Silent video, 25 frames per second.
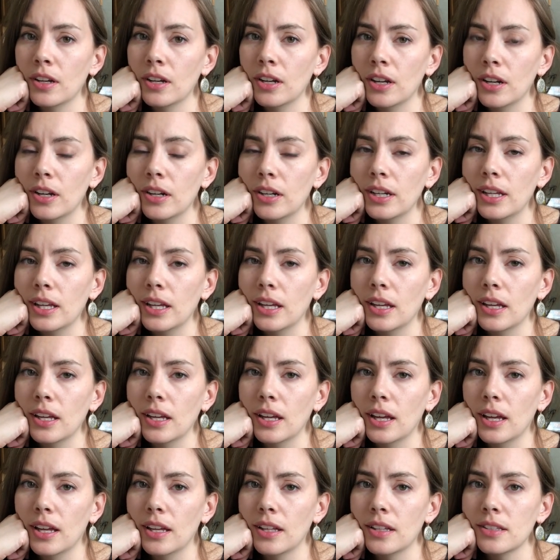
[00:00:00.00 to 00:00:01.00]
hurting
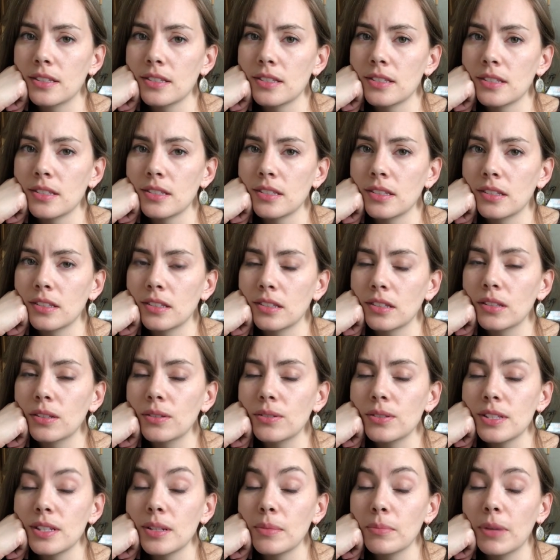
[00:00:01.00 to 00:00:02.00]
and
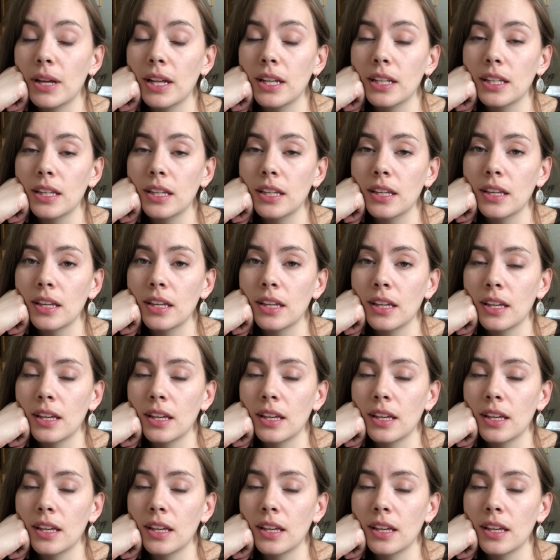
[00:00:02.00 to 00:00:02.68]
losing money